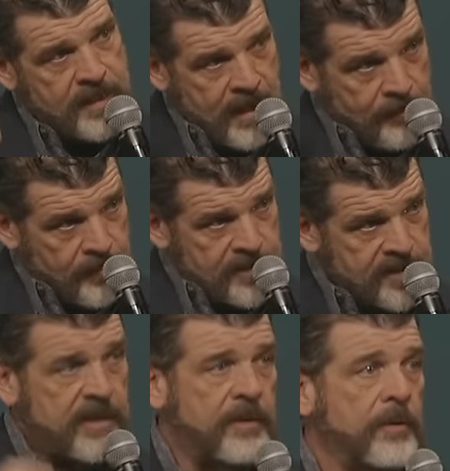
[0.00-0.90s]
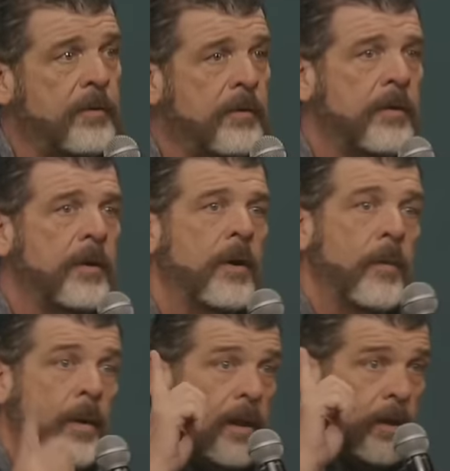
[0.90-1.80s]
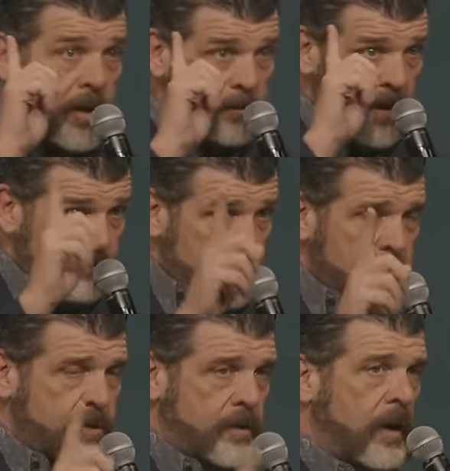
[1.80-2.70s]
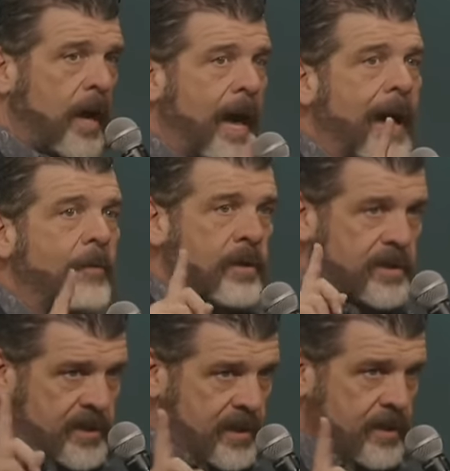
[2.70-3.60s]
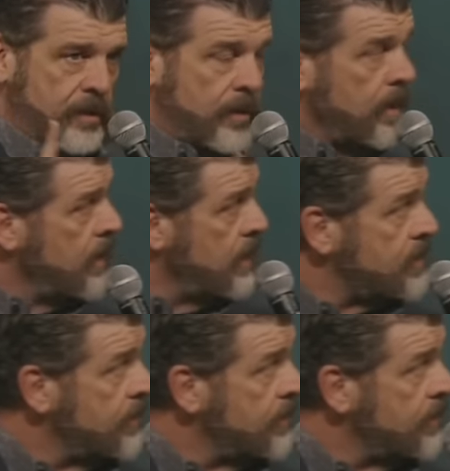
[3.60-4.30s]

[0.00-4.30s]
I want to see you. When I look at my future, I want to see you so